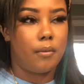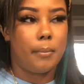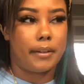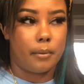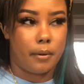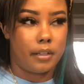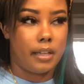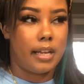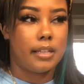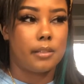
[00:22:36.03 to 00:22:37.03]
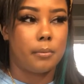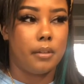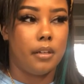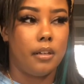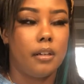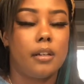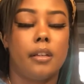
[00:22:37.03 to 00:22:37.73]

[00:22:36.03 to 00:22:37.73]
Went back to work last week.